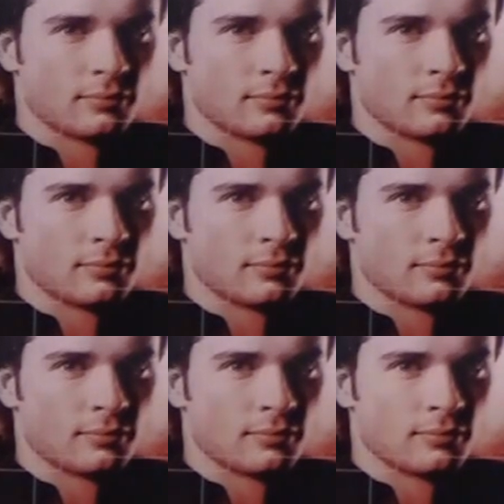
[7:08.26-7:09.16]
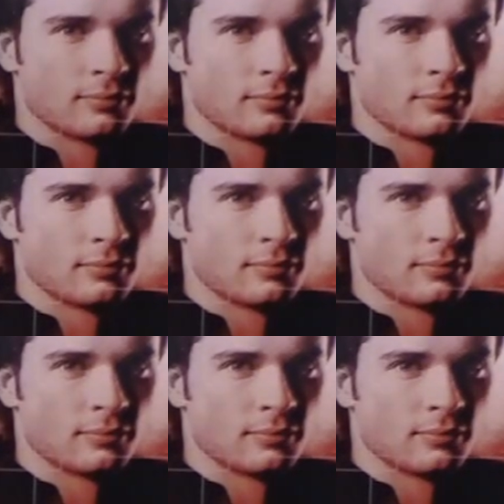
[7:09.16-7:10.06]

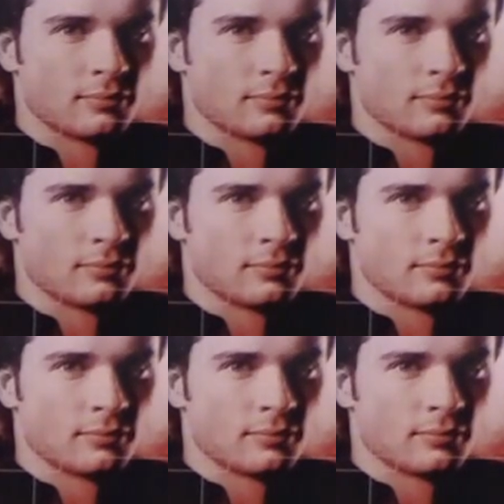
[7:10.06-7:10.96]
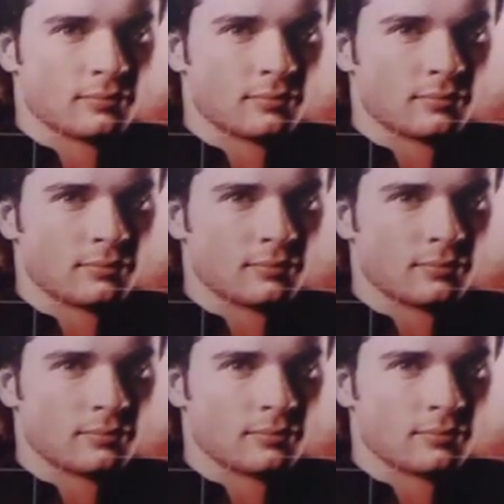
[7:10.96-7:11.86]

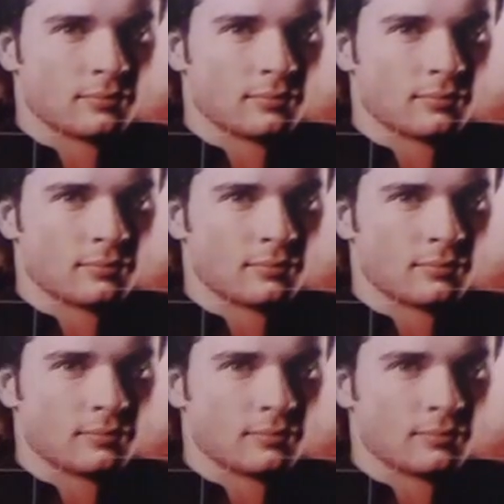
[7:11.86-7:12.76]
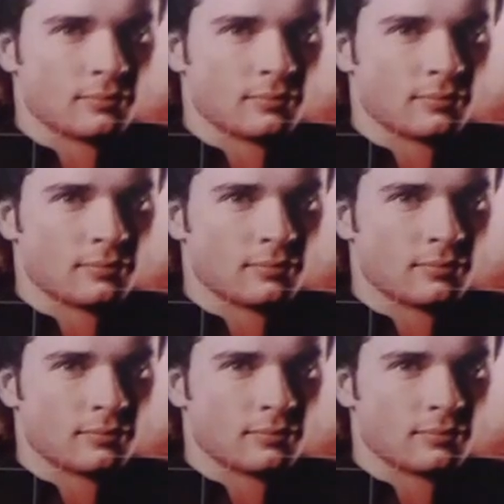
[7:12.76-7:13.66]

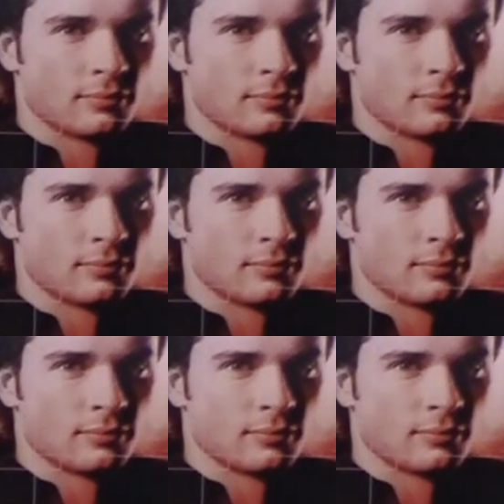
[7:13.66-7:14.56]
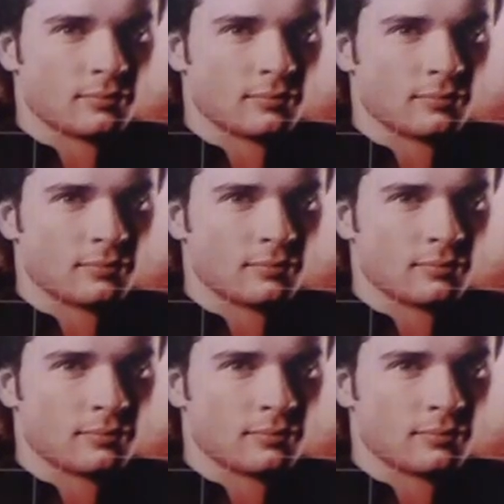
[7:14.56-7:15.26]
The person shown says nothing.